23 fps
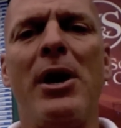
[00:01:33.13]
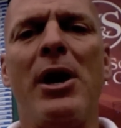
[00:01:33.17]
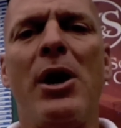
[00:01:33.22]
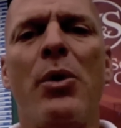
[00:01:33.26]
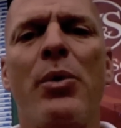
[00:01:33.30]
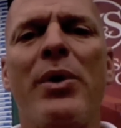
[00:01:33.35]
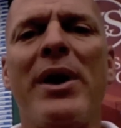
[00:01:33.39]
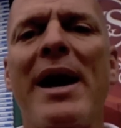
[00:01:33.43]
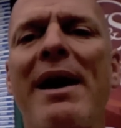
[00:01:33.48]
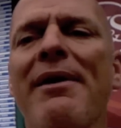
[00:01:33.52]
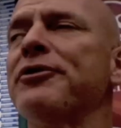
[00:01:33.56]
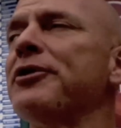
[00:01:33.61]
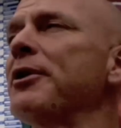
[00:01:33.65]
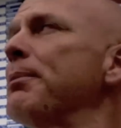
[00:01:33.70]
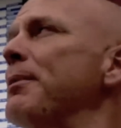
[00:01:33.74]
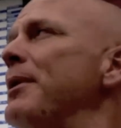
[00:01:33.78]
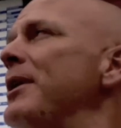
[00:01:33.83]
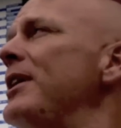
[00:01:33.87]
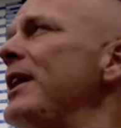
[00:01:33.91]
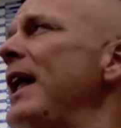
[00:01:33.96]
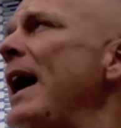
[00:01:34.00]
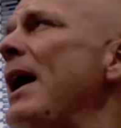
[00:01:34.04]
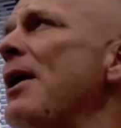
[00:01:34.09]
We have some
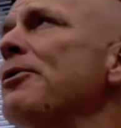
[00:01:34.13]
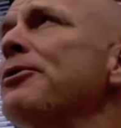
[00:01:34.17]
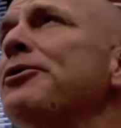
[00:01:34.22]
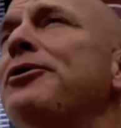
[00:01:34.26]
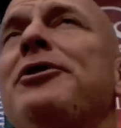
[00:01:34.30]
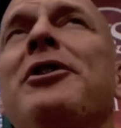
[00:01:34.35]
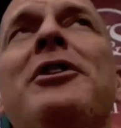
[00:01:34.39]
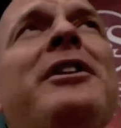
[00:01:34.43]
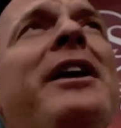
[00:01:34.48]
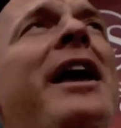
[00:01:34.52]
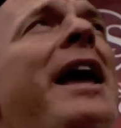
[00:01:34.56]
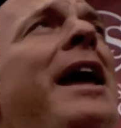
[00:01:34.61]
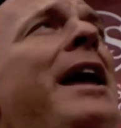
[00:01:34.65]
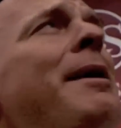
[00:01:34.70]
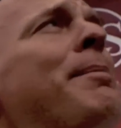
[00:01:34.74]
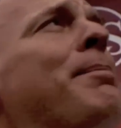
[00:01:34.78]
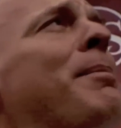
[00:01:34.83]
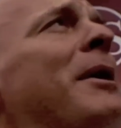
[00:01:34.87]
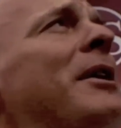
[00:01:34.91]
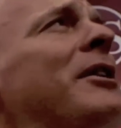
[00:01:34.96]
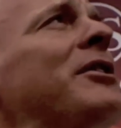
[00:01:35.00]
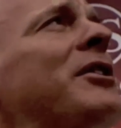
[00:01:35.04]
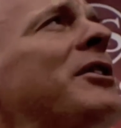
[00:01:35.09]
clouds today,
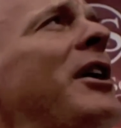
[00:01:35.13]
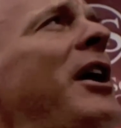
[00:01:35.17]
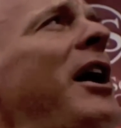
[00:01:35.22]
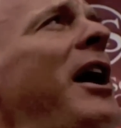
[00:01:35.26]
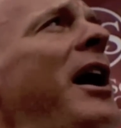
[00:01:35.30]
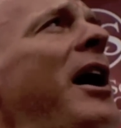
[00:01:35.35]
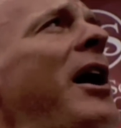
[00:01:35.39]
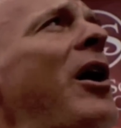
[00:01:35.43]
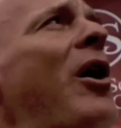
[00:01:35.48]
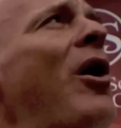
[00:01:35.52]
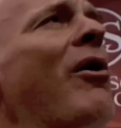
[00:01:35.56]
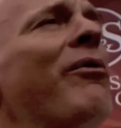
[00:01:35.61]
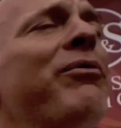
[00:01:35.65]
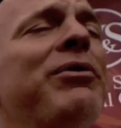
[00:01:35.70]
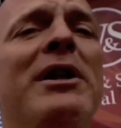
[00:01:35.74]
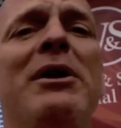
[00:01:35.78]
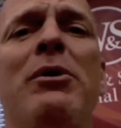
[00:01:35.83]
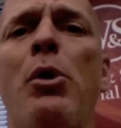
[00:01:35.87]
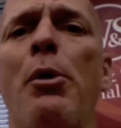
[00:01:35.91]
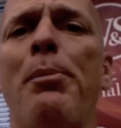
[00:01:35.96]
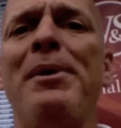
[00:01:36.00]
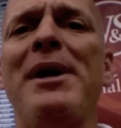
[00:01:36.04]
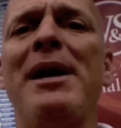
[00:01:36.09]
but hopefully
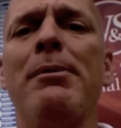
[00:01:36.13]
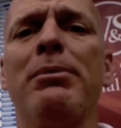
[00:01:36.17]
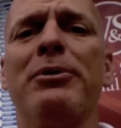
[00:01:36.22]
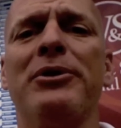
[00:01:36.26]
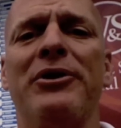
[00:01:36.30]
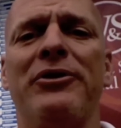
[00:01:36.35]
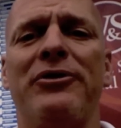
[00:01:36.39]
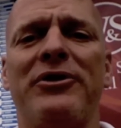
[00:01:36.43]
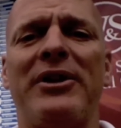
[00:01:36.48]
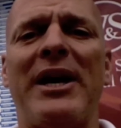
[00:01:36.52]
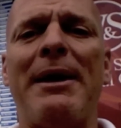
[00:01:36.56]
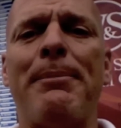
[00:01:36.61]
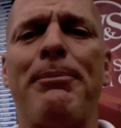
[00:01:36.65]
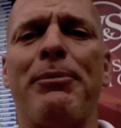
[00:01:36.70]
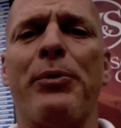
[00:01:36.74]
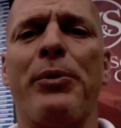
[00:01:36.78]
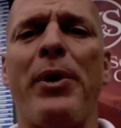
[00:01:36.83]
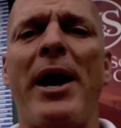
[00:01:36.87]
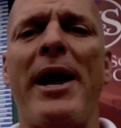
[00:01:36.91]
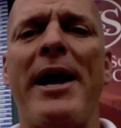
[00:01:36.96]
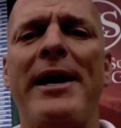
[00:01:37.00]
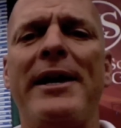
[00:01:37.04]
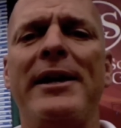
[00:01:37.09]
we'll be able to escape the
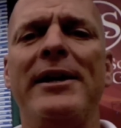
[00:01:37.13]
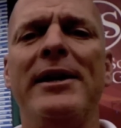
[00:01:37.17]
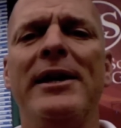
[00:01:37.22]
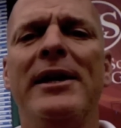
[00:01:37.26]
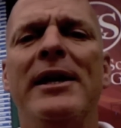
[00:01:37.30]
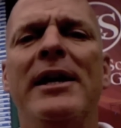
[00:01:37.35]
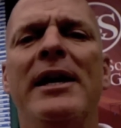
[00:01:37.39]
rain.